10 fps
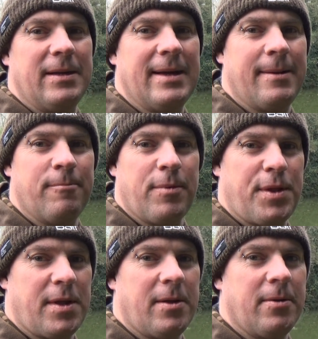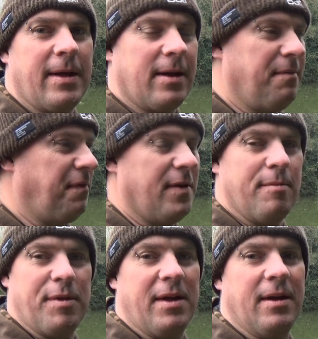yeah, so that
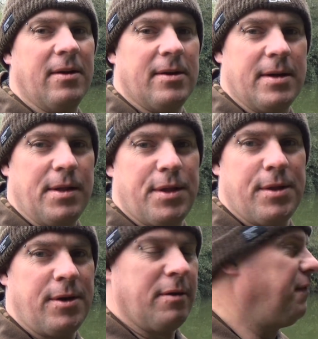confirms it then, guys.